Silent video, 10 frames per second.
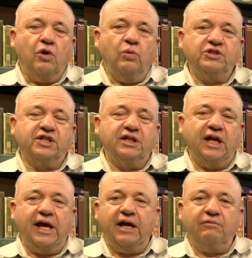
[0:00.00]
which can
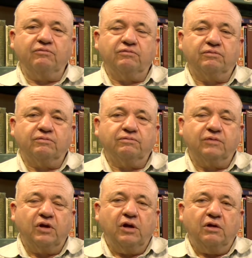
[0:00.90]
lay,
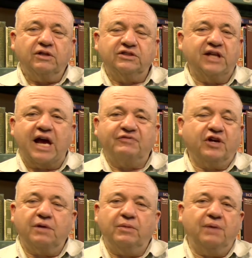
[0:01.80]
doesn't have to
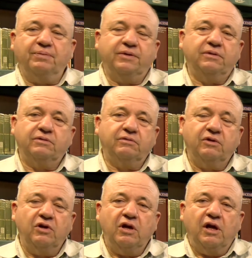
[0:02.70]
come up,
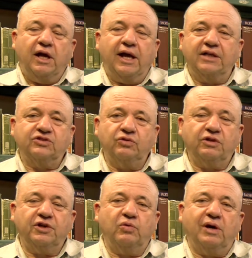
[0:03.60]
has
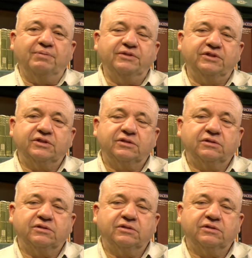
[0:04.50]
nuclear weapons,